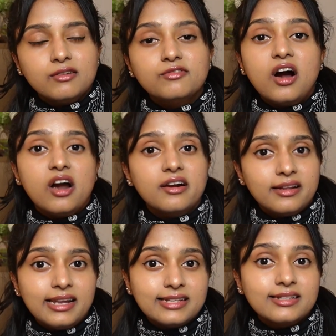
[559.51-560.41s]
far
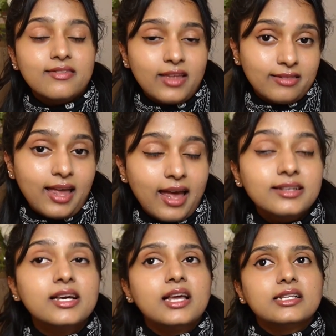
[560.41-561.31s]
less than that.